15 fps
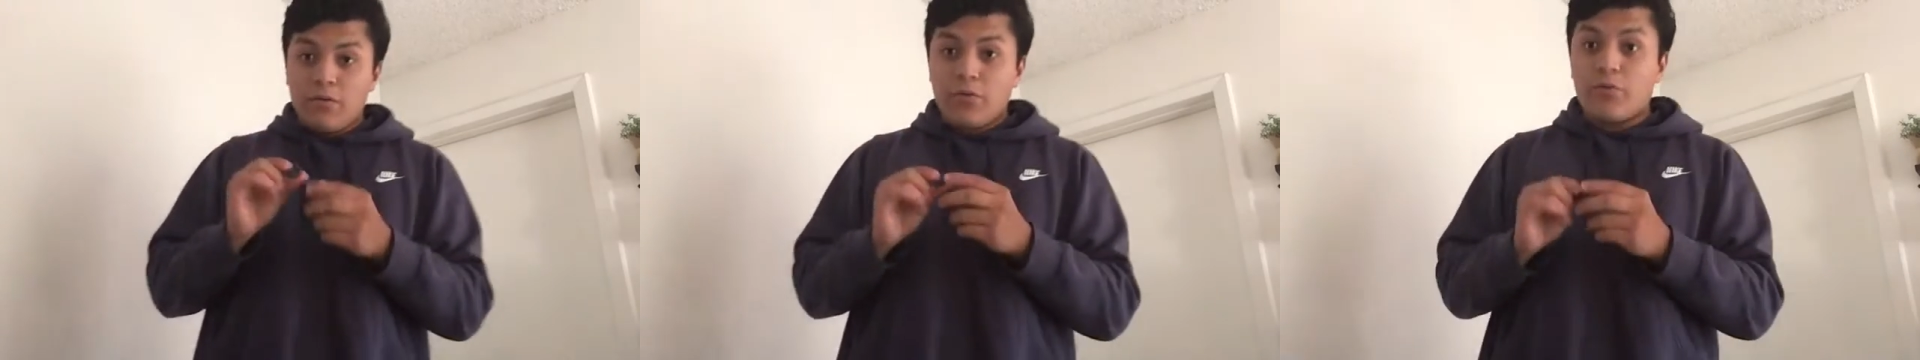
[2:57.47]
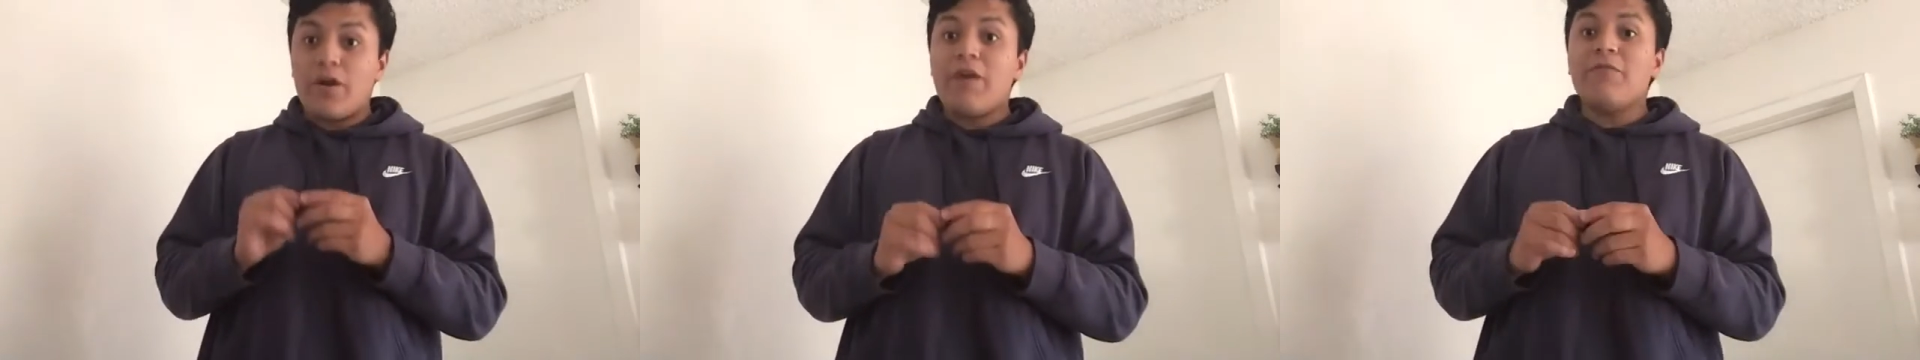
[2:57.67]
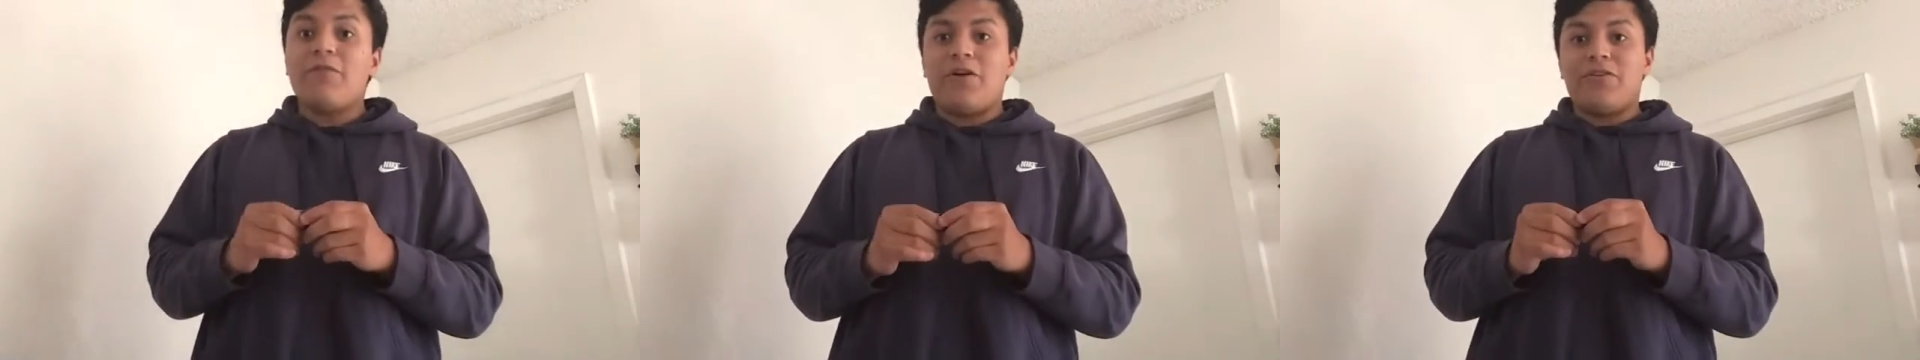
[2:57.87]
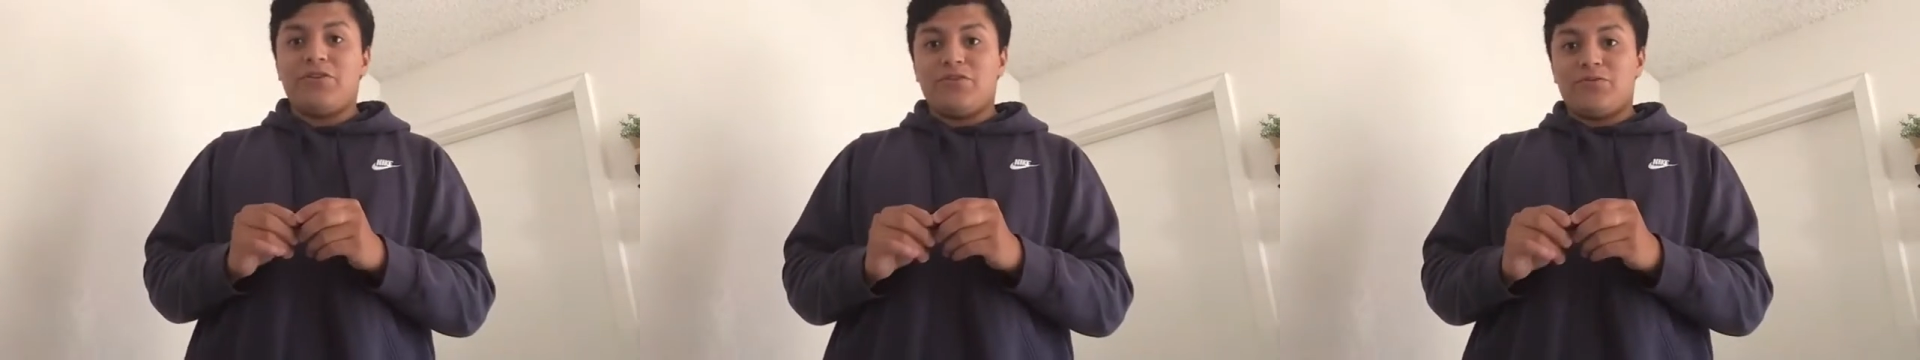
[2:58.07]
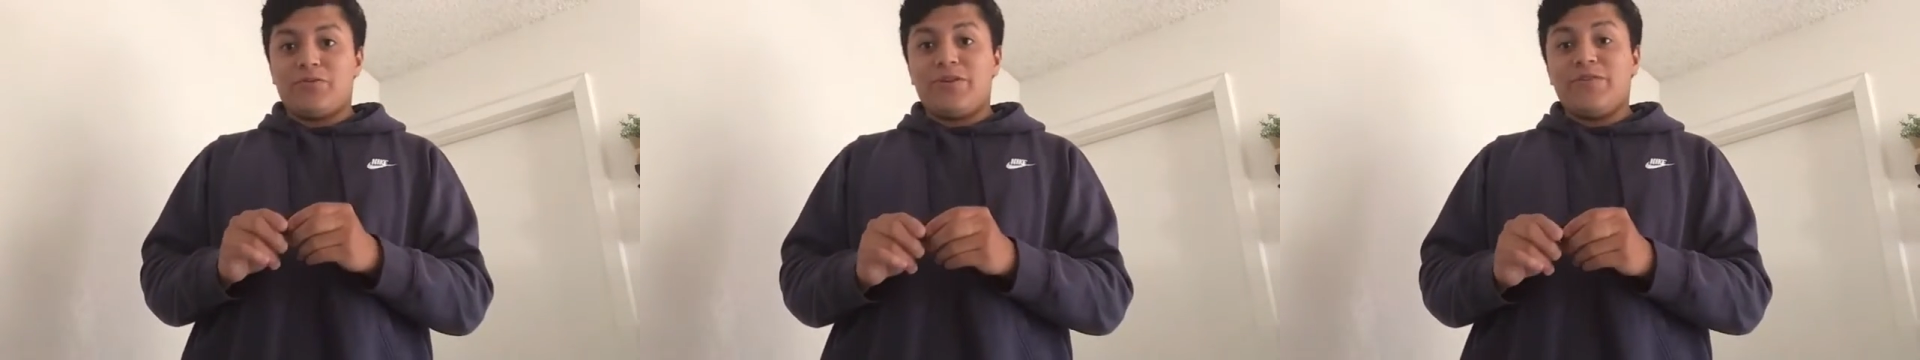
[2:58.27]

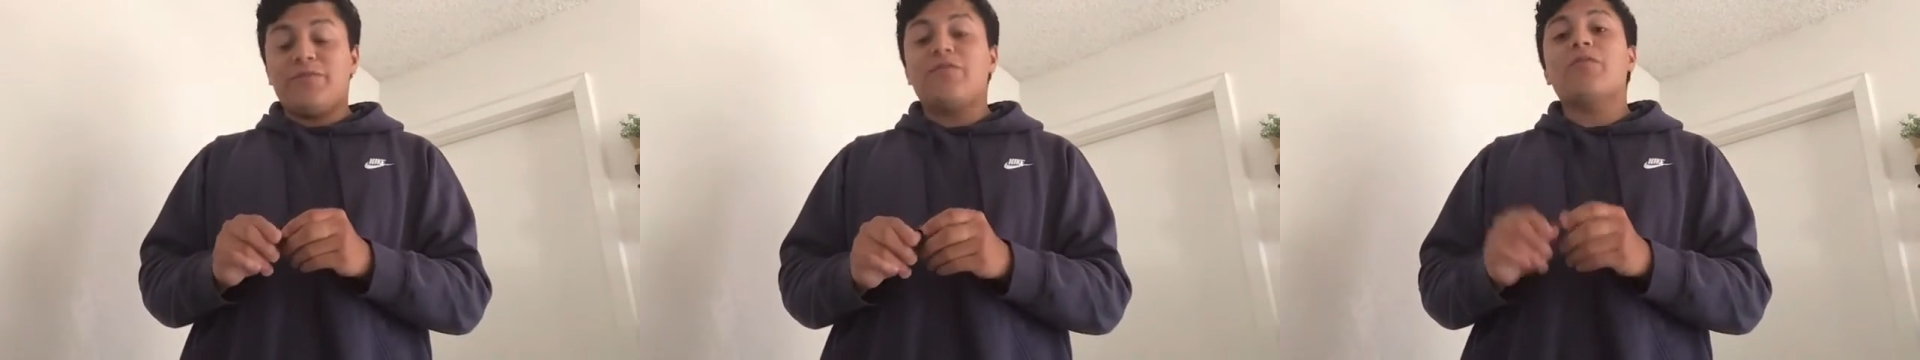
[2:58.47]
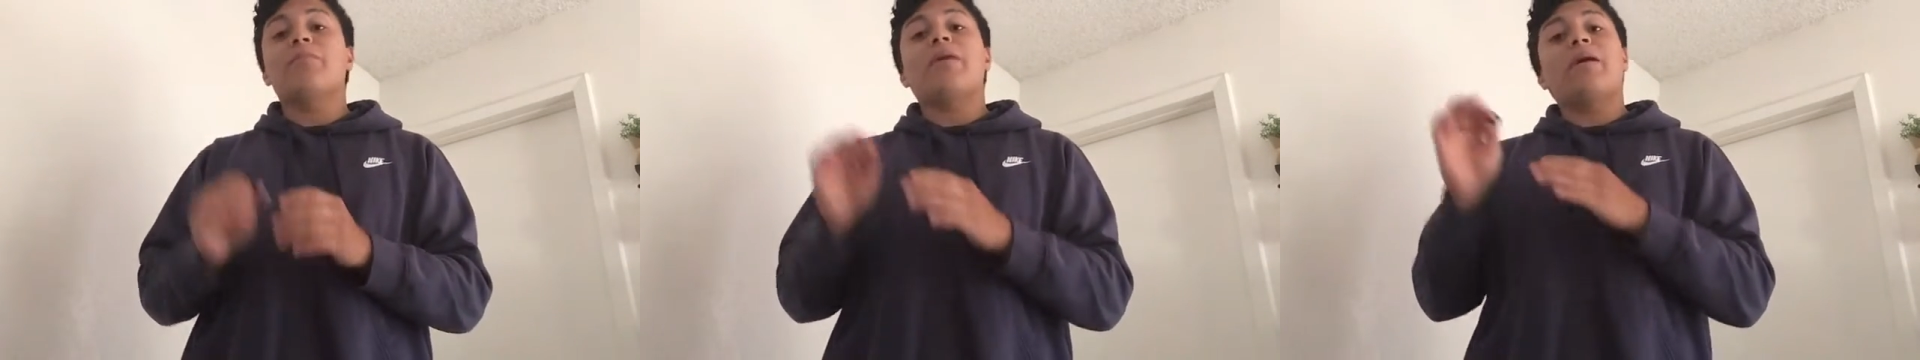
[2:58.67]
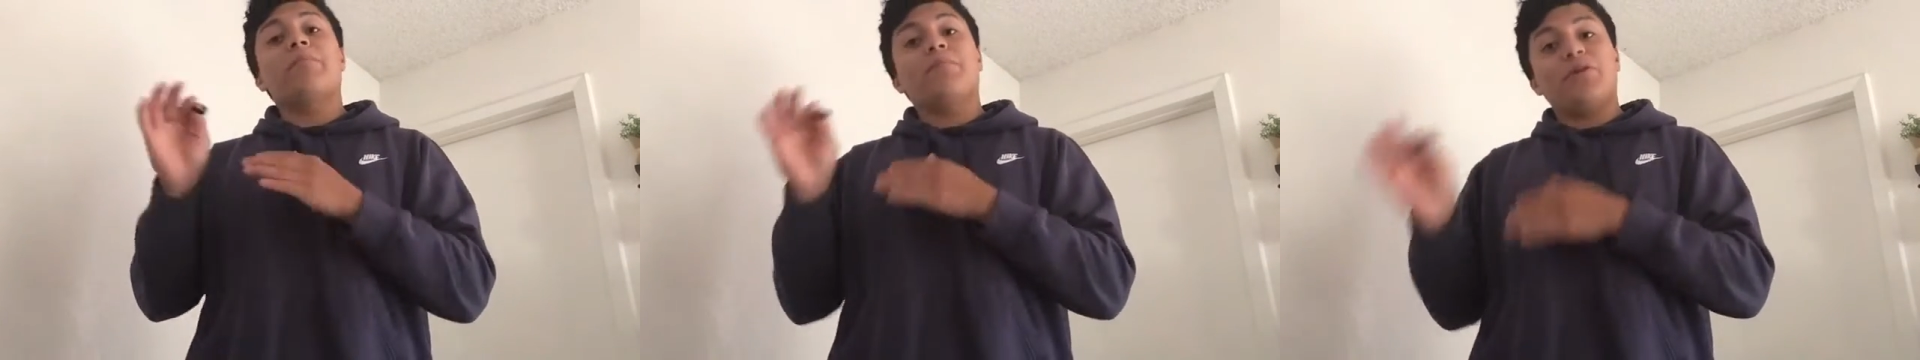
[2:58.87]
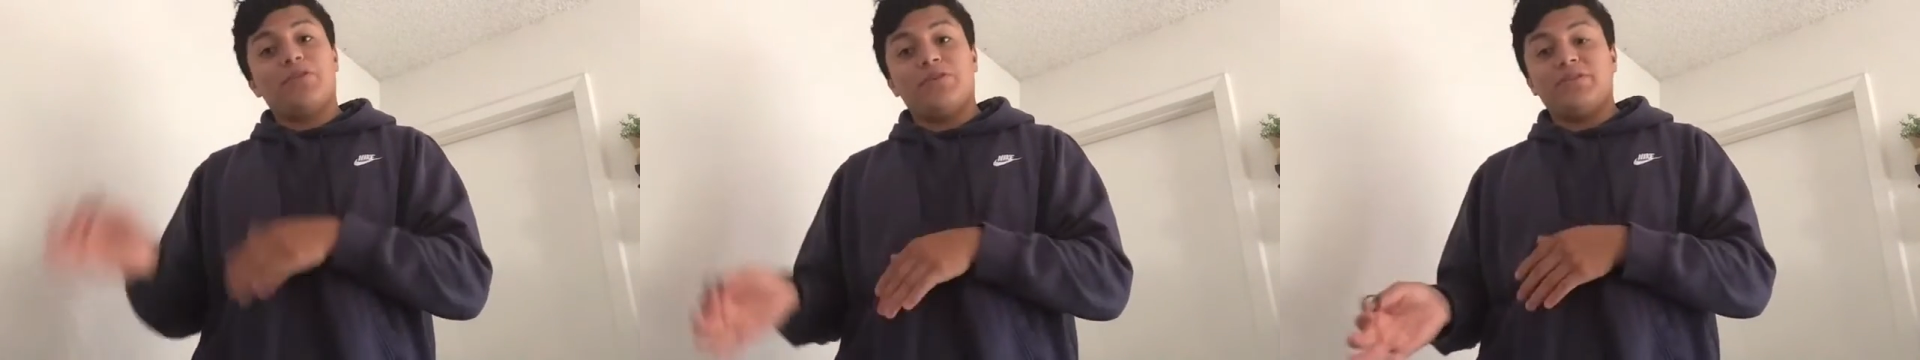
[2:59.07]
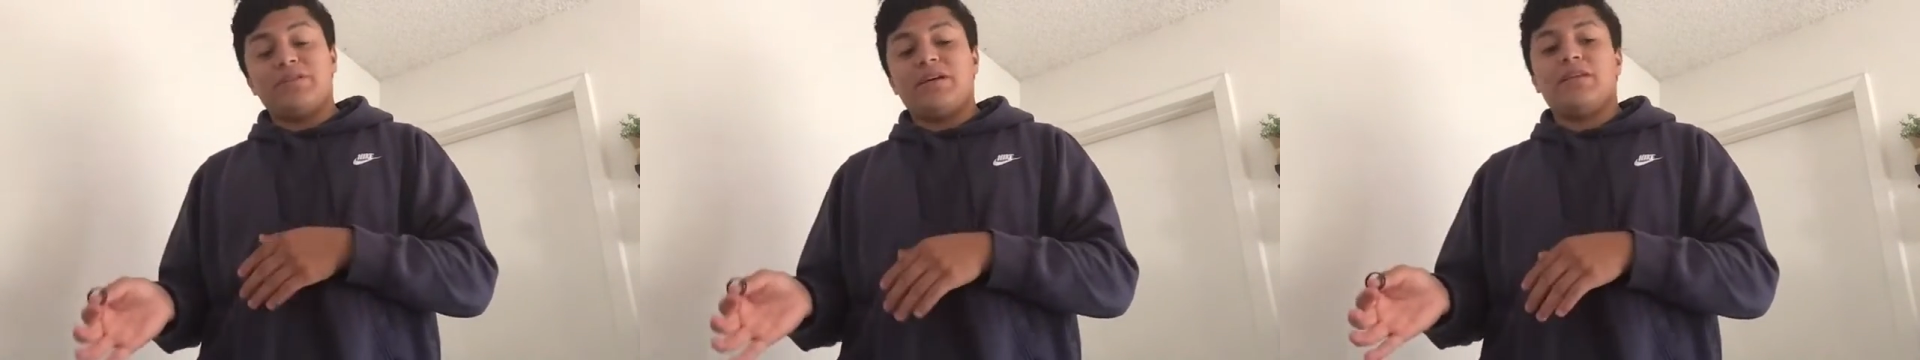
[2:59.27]
grandfather's ring from my
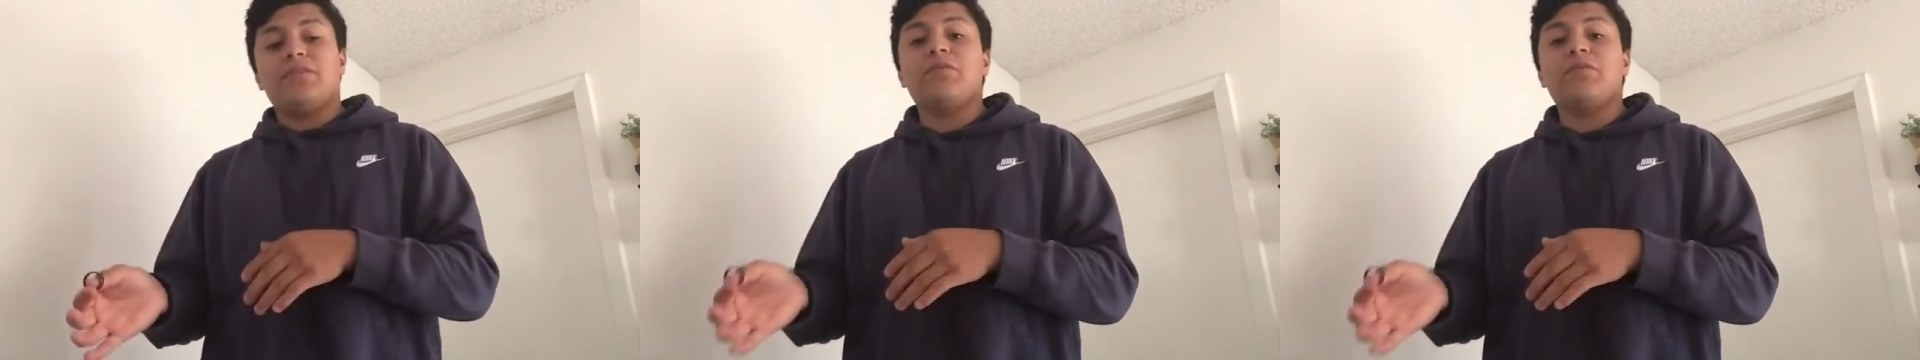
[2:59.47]
mother's side.